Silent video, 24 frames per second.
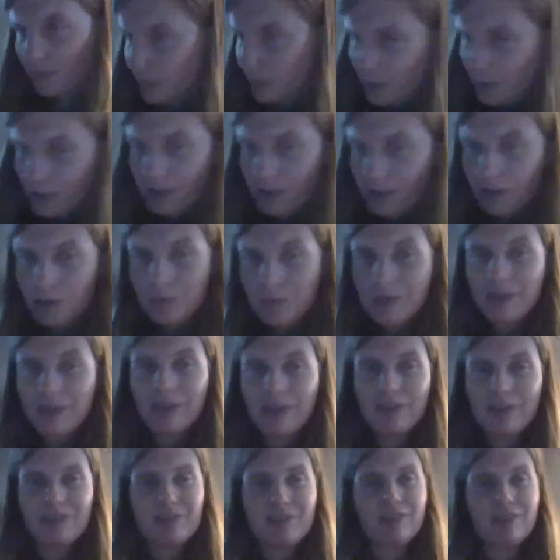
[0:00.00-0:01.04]

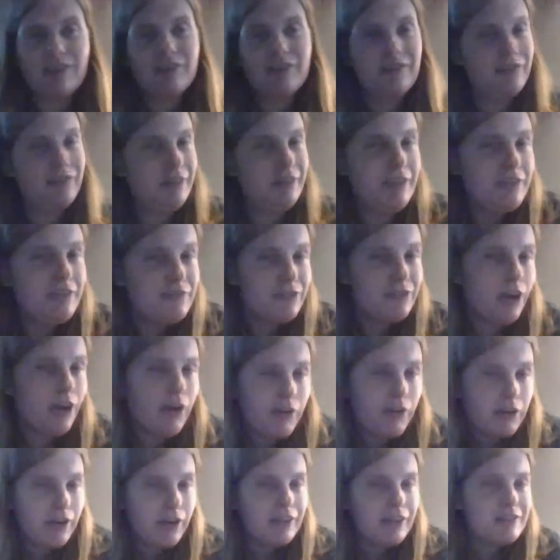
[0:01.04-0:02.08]
Because the leaves
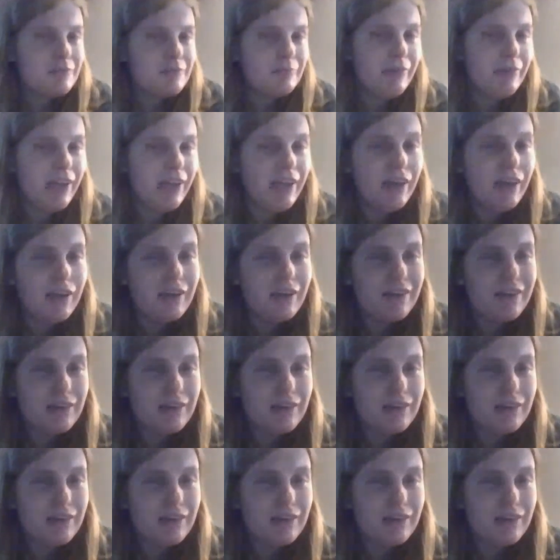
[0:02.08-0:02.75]
aren't as big,